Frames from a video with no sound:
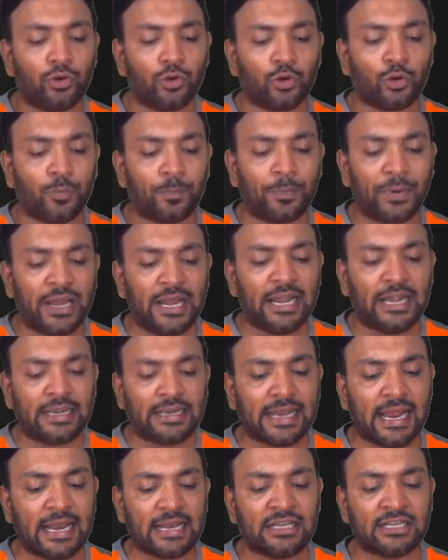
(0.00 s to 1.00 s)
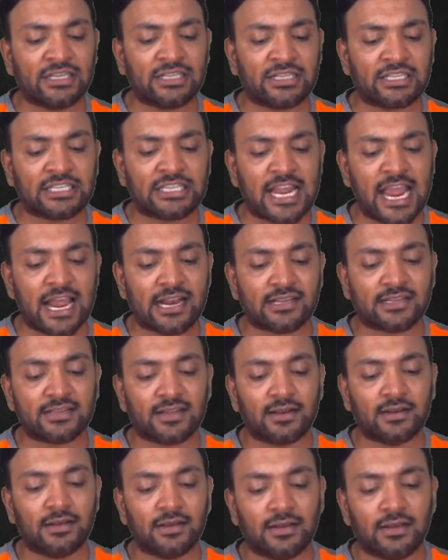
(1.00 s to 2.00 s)
rupee 10
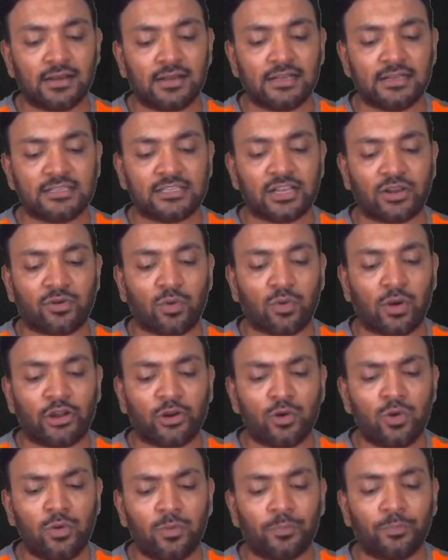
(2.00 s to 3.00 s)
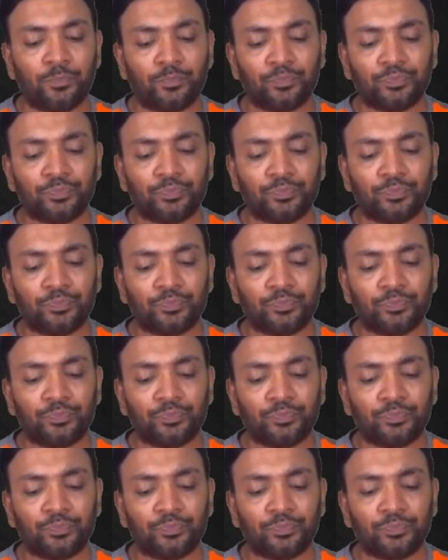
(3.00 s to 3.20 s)
shares is equal to